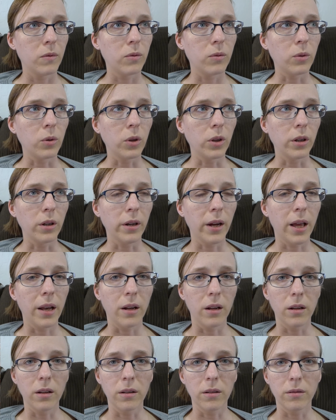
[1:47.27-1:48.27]
for
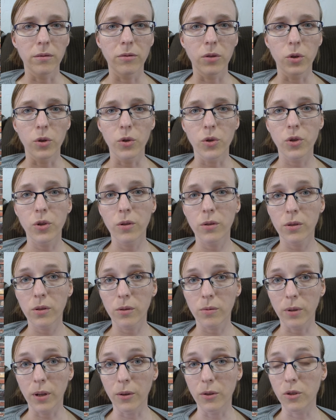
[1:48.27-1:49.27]
henna photo
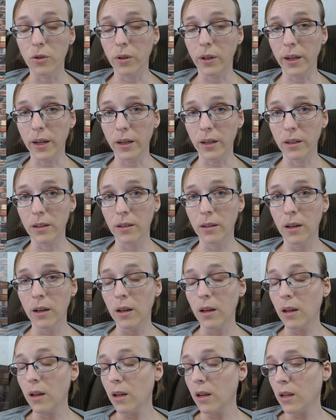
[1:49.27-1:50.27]
shoots when I was doing henna.
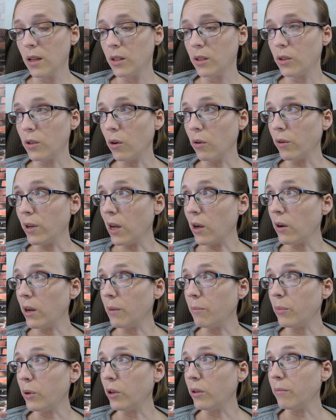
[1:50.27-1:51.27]
So now
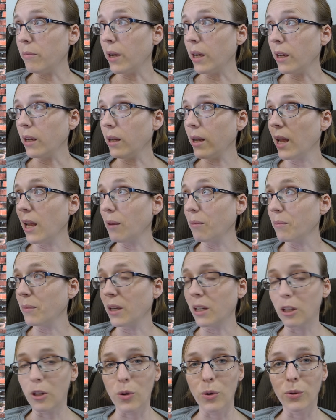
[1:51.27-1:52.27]
I put hang
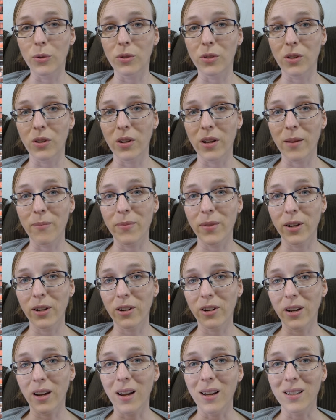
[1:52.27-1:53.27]
my clothes up
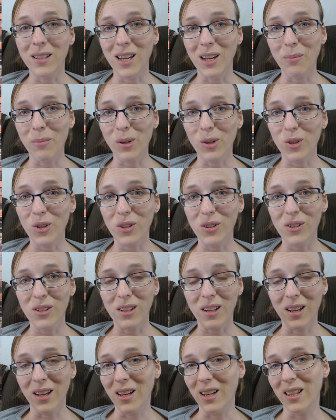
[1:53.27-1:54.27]
there and take
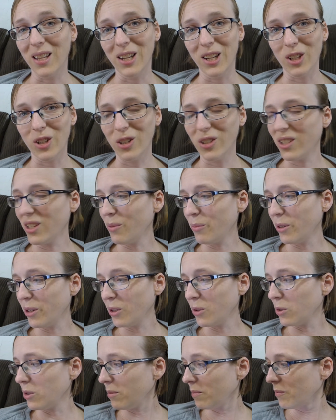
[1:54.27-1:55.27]
pictures, and I think it turns out
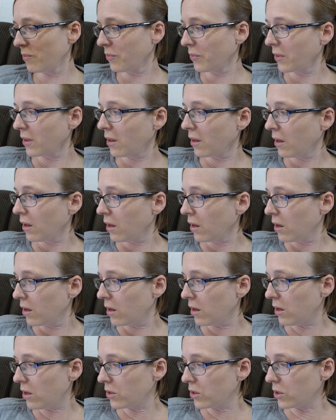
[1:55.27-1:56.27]
pretty cool.
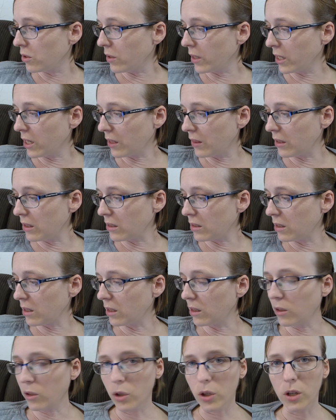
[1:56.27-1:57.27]
Also, I got this
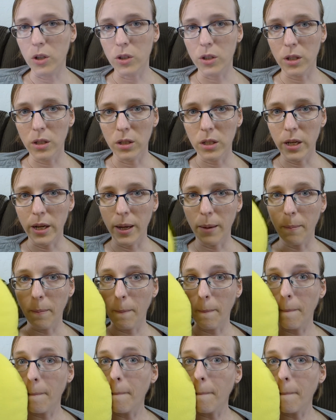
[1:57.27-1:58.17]
at the garage sale today